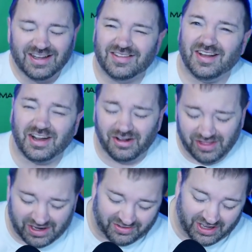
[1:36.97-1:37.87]
setting all
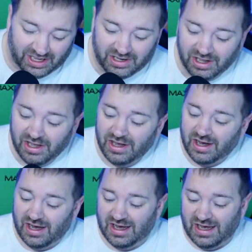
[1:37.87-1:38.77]
that aside,
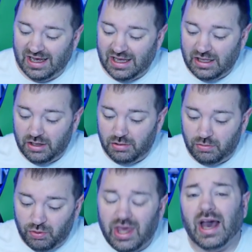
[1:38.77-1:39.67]

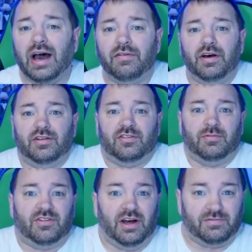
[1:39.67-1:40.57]
we have
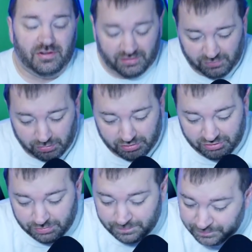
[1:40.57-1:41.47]
some stuff to look forward
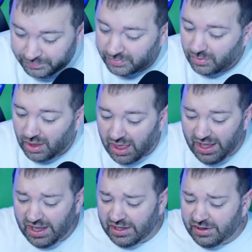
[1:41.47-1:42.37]
to.
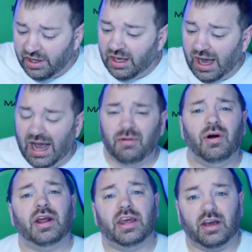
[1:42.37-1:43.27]
And I
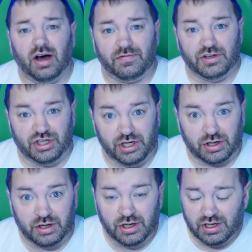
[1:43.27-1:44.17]
want to kick off this
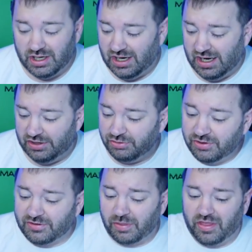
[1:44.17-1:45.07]
year
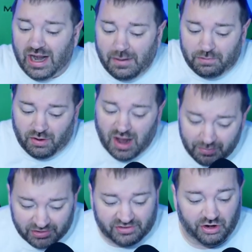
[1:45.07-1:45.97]
doing something that I
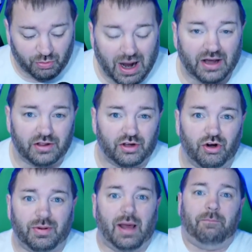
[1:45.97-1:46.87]
promised a while
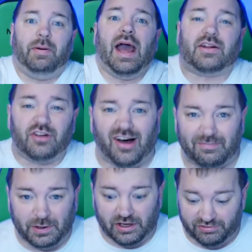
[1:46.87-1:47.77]
ago, but I backed
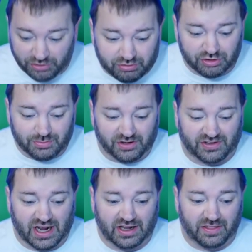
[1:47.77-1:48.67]
off because YouTube
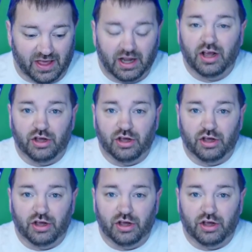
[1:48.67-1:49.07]
decided that